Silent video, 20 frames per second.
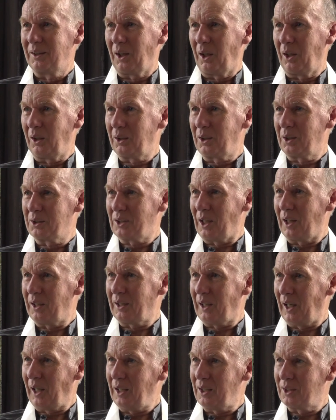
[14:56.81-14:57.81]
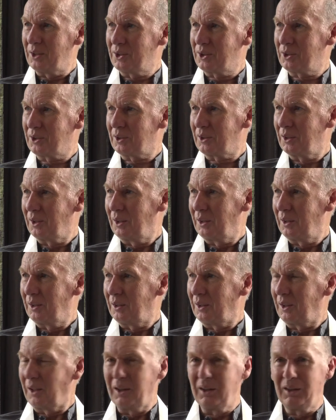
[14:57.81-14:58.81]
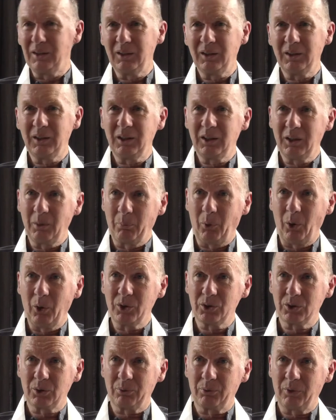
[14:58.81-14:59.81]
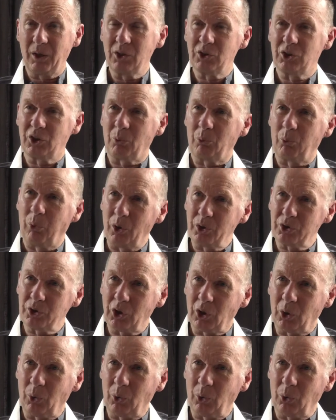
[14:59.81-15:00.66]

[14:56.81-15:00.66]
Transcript: Al-Ghazali has in the, the points of friendship, what's